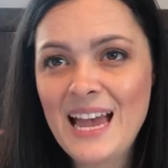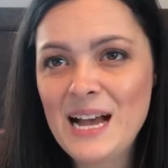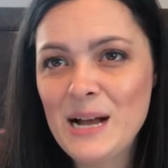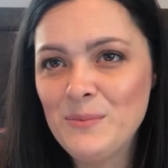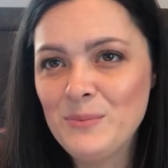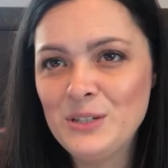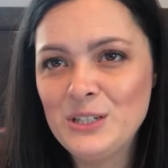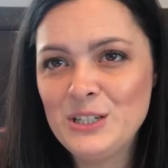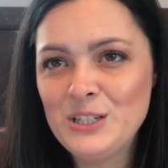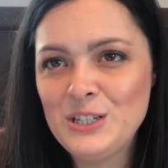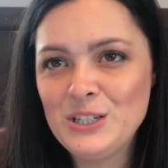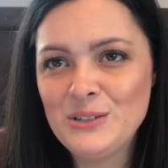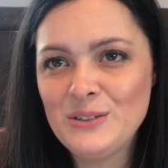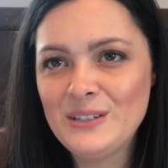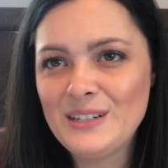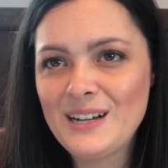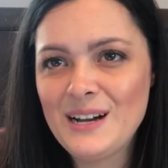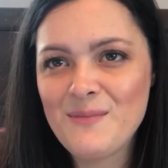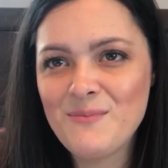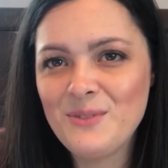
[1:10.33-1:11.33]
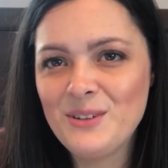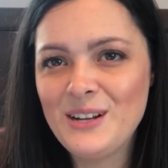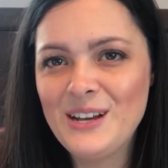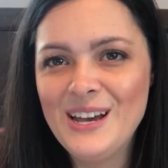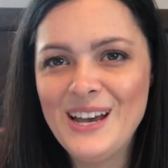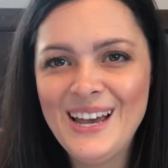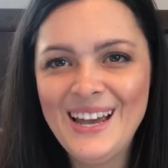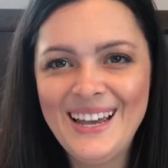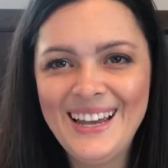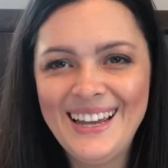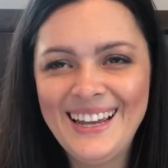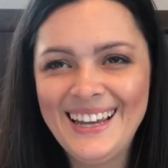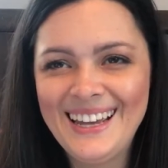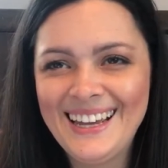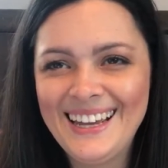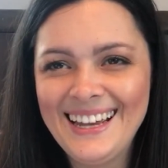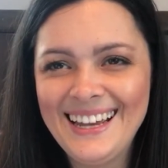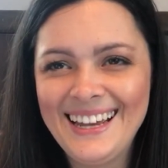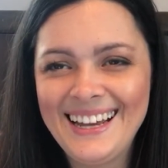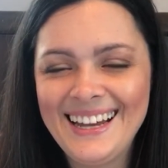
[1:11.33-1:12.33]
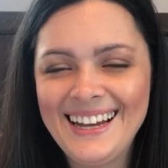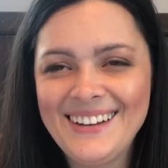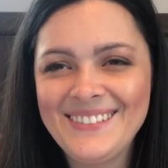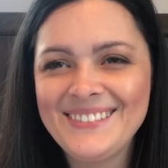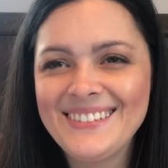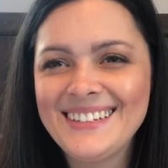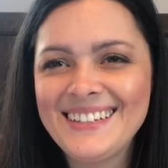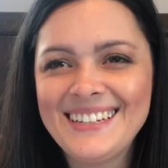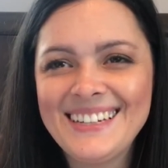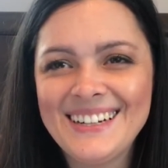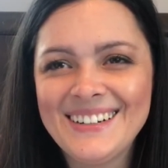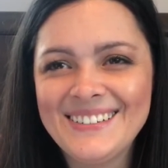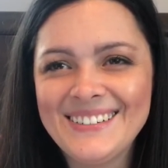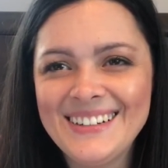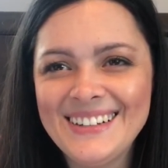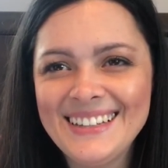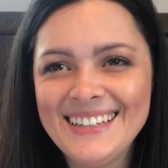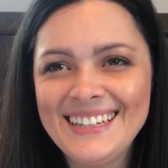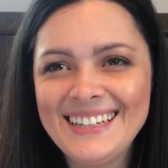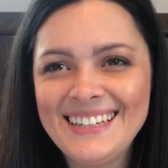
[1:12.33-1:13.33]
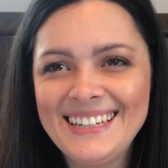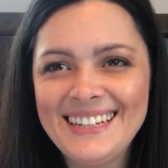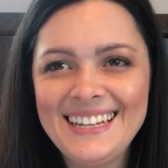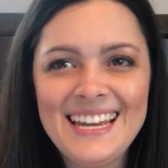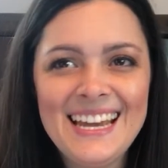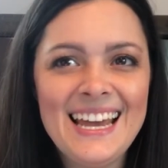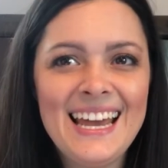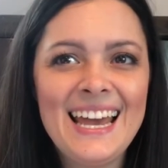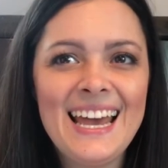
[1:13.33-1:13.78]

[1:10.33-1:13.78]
I'm going to do it. I'm going to I'm going to go all in